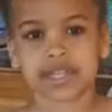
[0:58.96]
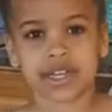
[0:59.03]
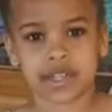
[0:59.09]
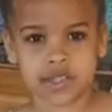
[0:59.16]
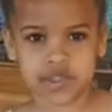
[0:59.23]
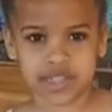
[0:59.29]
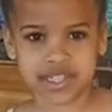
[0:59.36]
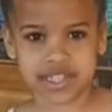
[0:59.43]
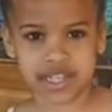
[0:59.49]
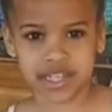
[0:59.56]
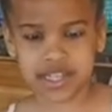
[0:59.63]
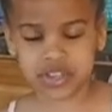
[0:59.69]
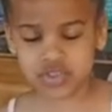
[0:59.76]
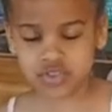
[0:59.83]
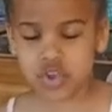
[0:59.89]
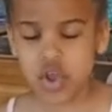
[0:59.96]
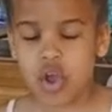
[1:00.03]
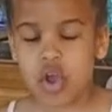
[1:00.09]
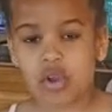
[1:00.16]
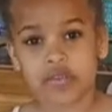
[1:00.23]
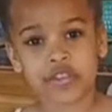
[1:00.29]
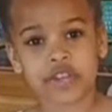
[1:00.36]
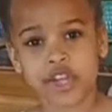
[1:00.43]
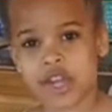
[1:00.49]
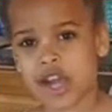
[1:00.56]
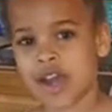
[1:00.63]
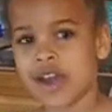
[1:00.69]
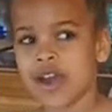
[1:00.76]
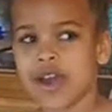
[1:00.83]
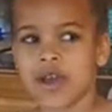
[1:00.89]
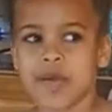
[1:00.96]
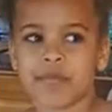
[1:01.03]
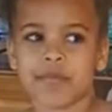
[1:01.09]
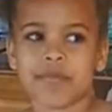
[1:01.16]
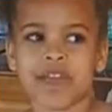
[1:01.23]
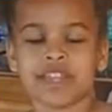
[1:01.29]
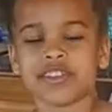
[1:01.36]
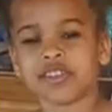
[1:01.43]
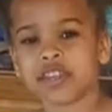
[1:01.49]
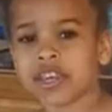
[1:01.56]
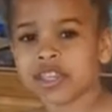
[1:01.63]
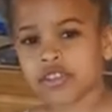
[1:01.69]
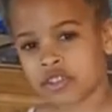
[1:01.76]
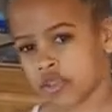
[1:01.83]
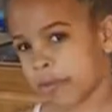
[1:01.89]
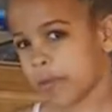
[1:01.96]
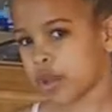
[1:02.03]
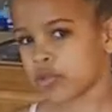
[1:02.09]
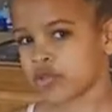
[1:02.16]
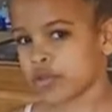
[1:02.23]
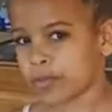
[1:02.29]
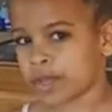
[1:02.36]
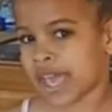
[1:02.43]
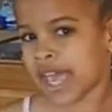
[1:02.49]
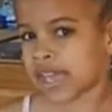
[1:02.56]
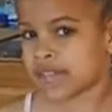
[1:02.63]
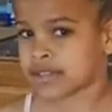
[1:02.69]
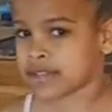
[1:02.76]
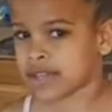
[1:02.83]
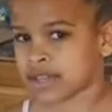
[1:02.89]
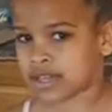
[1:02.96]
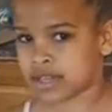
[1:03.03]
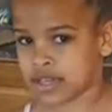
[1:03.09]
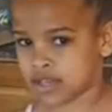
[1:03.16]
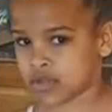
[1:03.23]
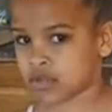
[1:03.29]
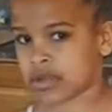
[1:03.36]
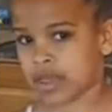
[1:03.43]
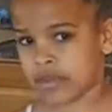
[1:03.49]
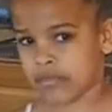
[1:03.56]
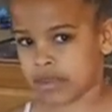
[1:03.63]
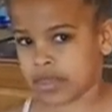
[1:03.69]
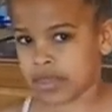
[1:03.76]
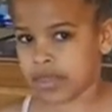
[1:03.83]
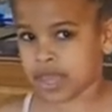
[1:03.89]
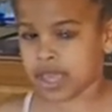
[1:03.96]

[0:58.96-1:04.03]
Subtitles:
ounces of sugar. It is supposed to be 8 with everything,